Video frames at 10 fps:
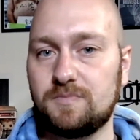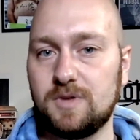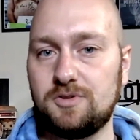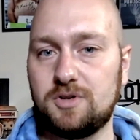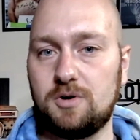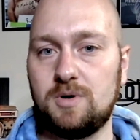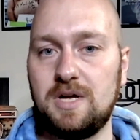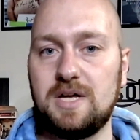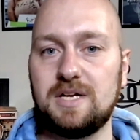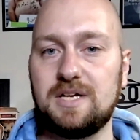So,
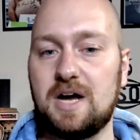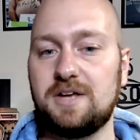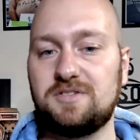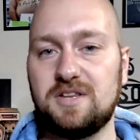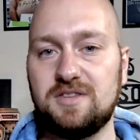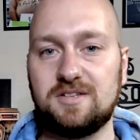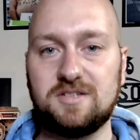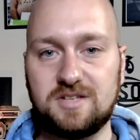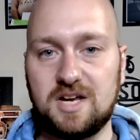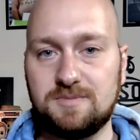guys, this is
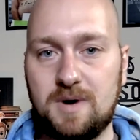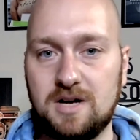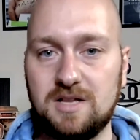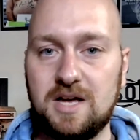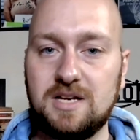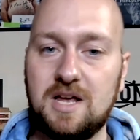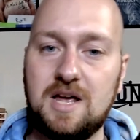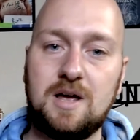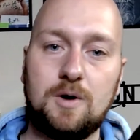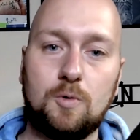Tech Spotlight.
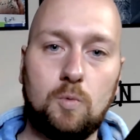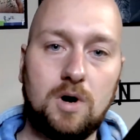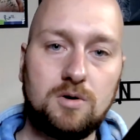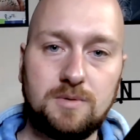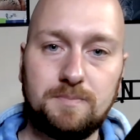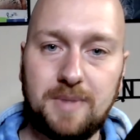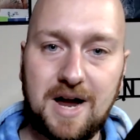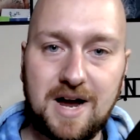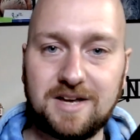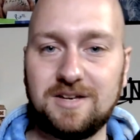Welcome
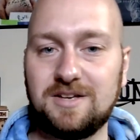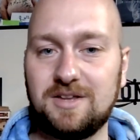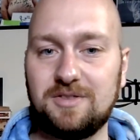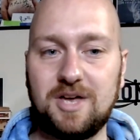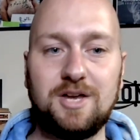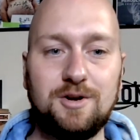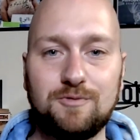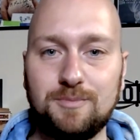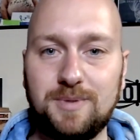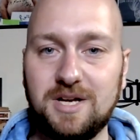back. Thank you for
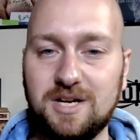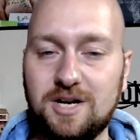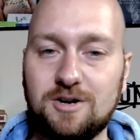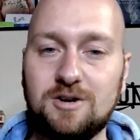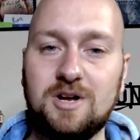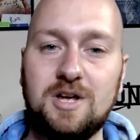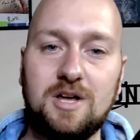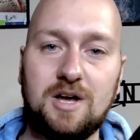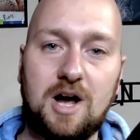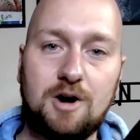being here.
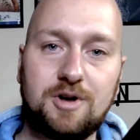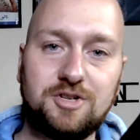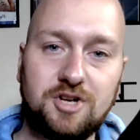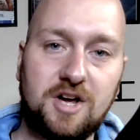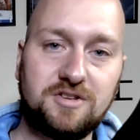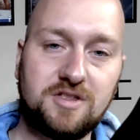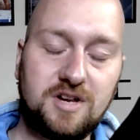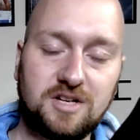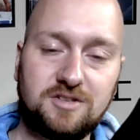I'll catch you guys in the next